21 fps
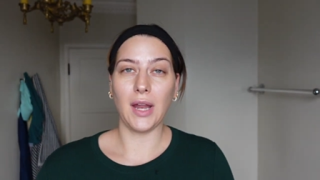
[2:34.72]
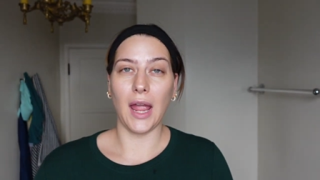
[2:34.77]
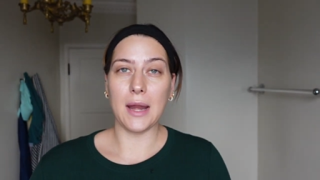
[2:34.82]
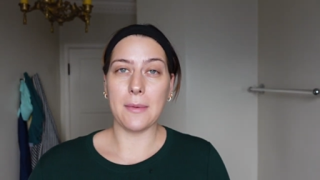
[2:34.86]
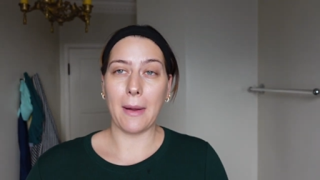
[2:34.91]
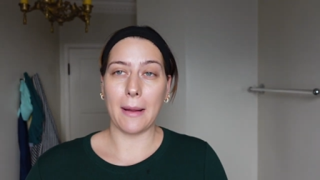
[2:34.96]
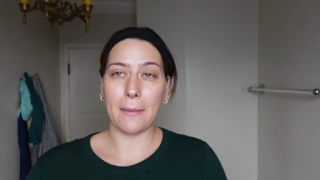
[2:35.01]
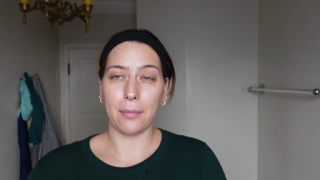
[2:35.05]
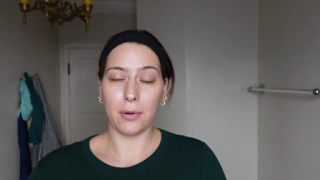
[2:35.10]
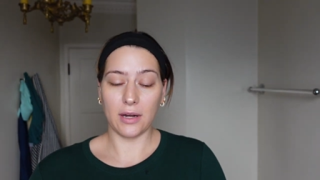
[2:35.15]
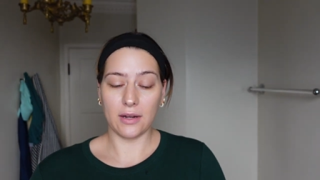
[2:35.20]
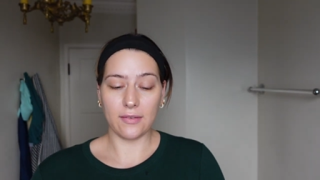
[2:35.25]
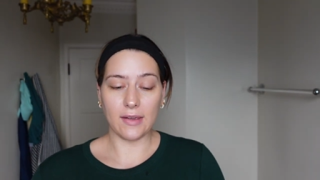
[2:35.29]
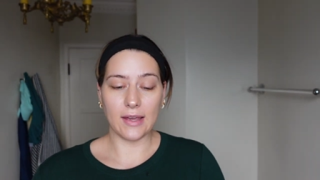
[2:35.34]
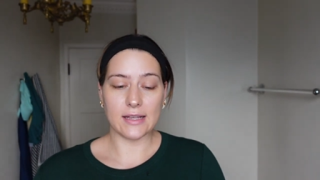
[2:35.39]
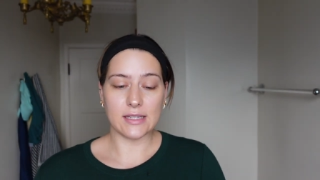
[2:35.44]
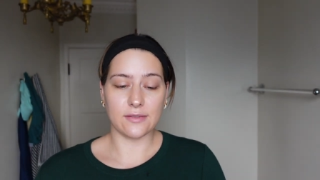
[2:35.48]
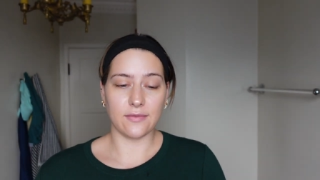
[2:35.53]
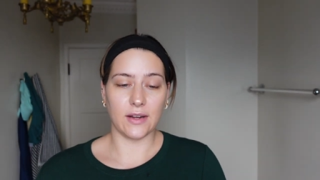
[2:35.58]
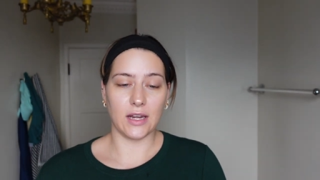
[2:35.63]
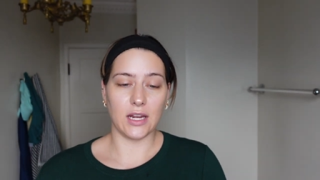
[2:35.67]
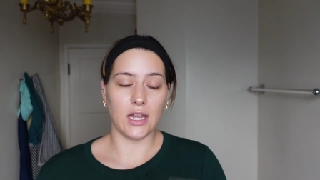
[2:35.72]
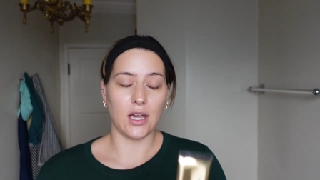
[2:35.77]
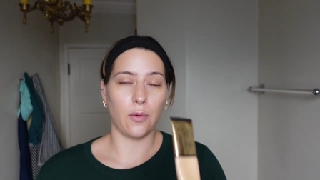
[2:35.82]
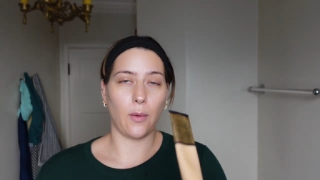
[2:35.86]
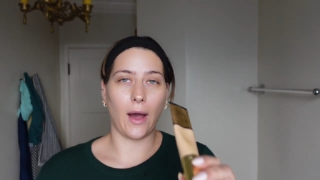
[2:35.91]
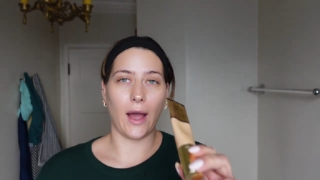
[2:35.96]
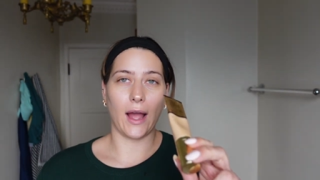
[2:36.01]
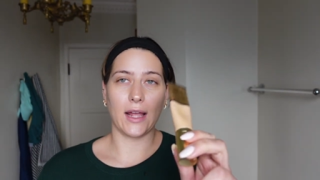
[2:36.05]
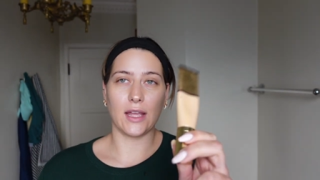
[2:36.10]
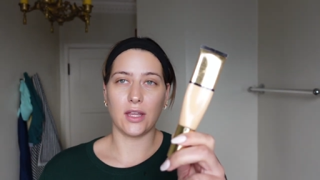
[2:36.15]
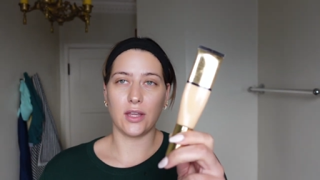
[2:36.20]
in my previous video,
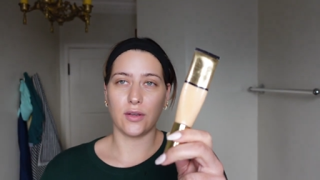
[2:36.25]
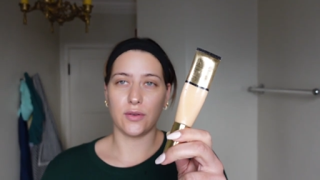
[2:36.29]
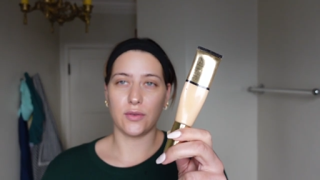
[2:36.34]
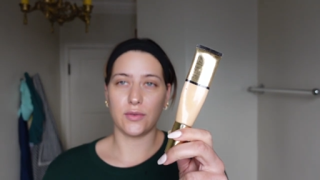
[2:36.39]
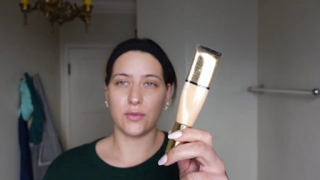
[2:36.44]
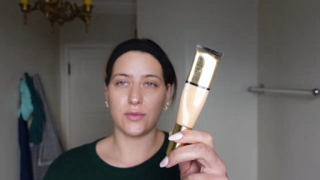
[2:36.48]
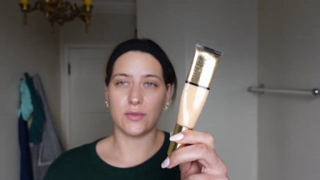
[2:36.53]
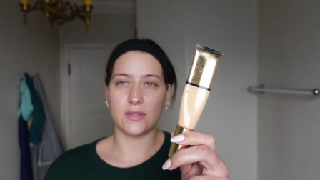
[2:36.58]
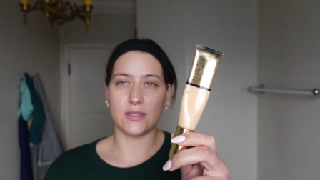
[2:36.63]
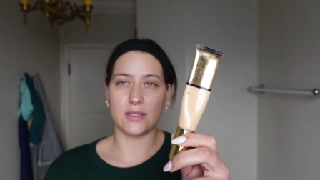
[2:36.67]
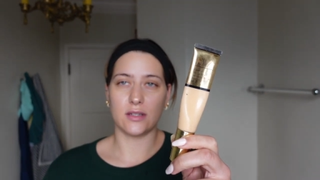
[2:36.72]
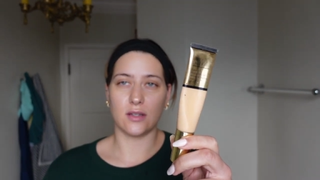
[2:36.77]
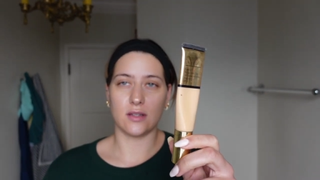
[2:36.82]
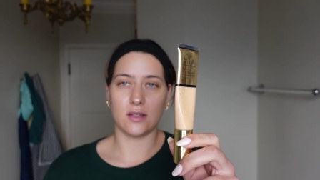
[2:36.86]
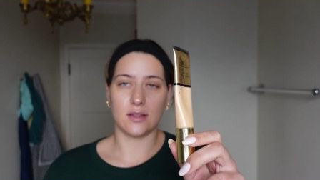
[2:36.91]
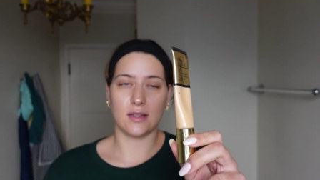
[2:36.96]
I used